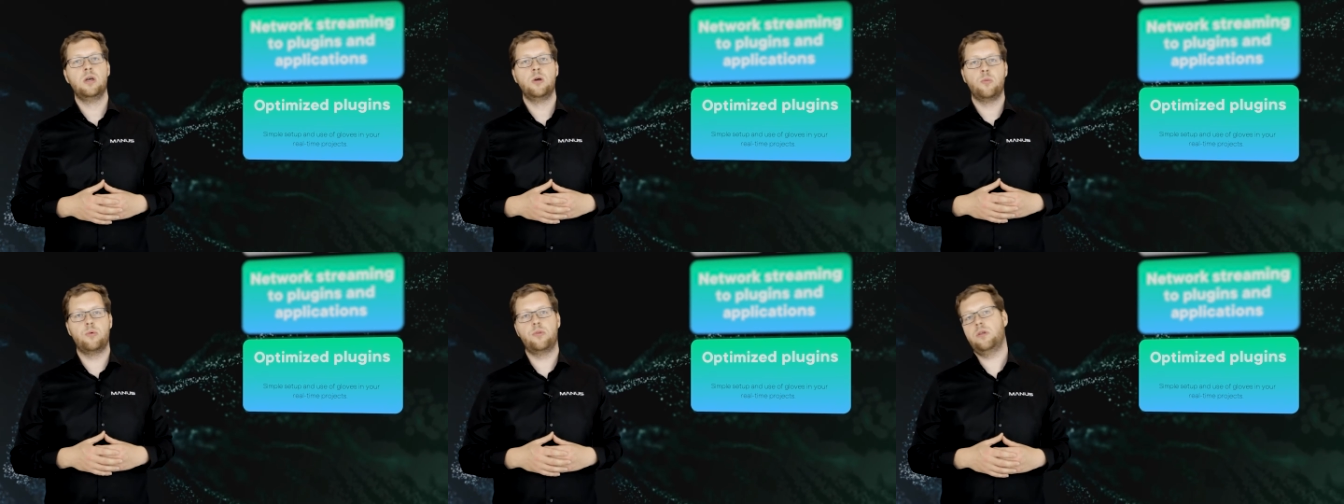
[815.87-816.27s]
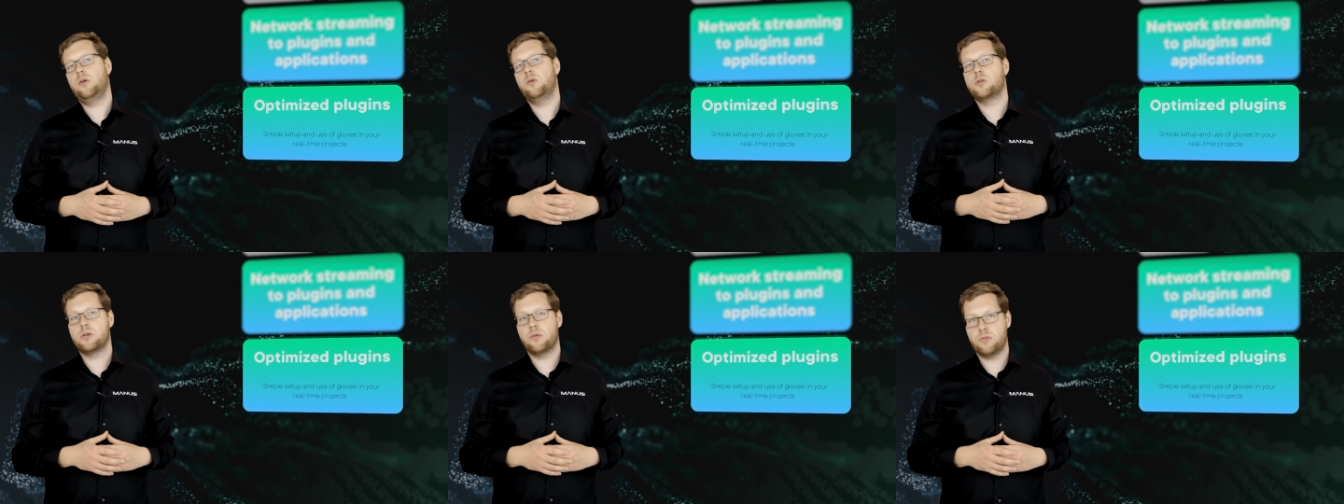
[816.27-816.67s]
with the
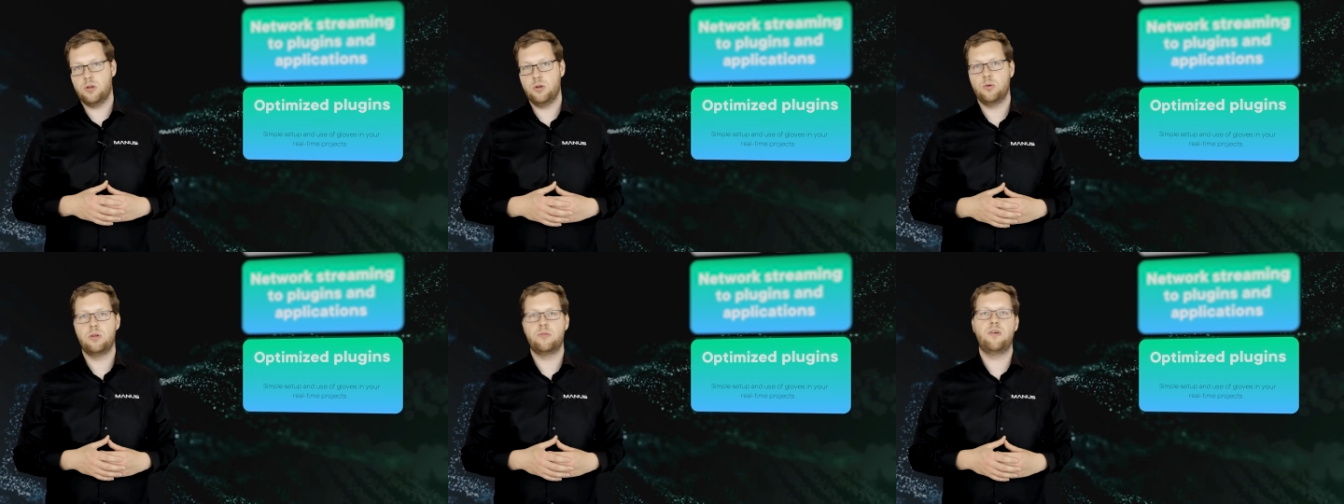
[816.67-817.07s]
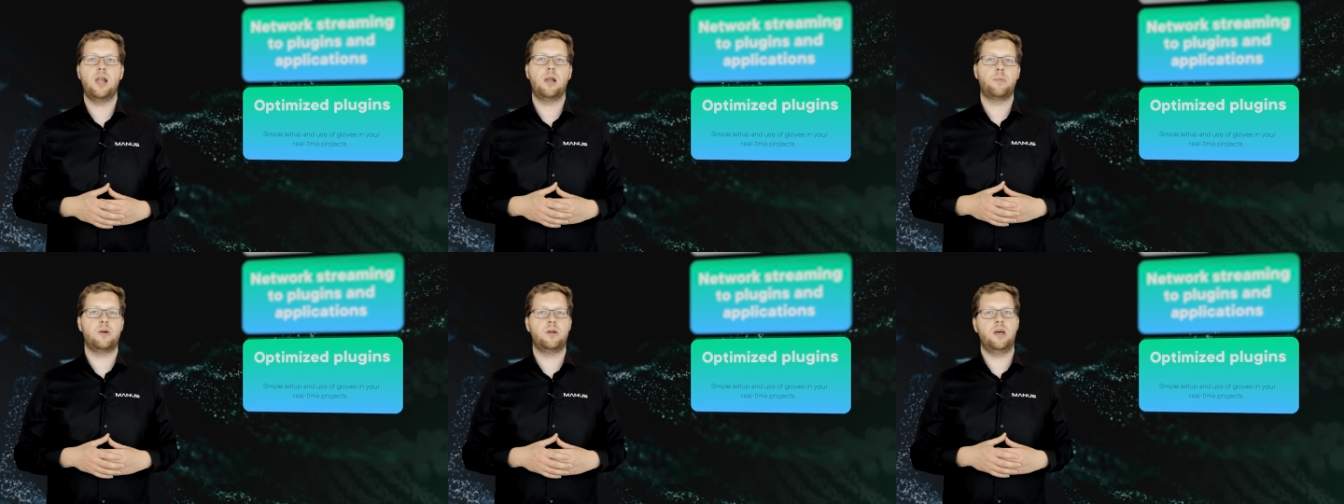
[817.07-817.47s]
use of the new
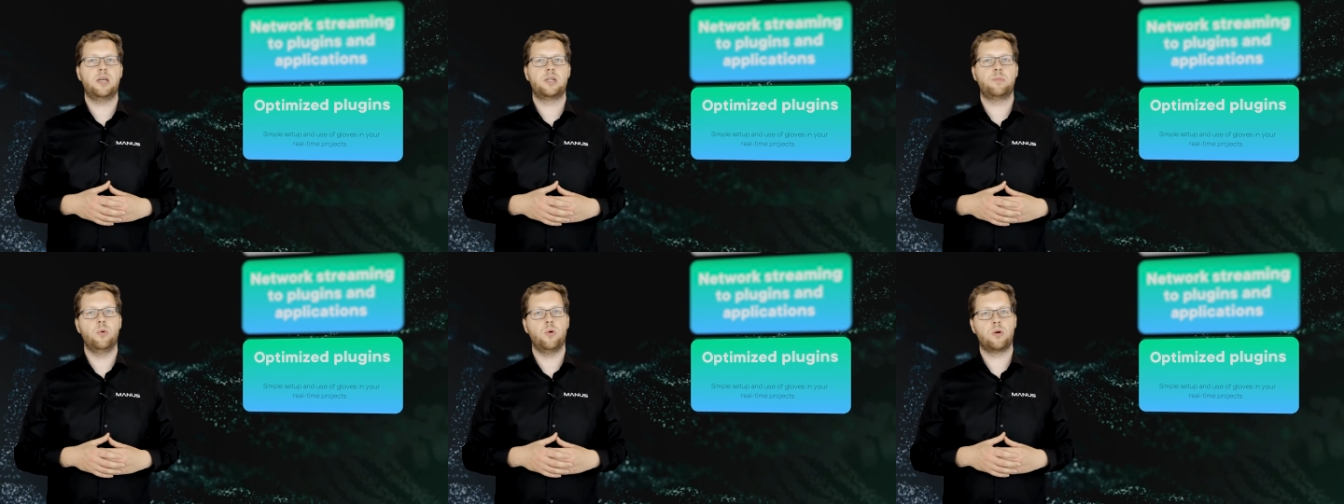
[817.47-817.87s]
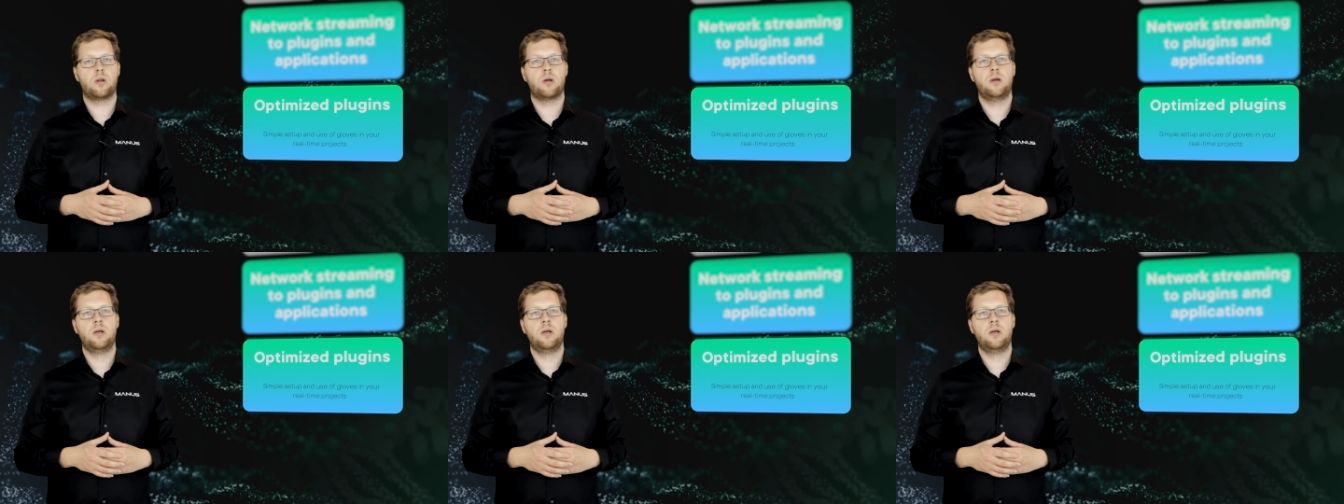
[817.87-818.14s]
developer dashboard.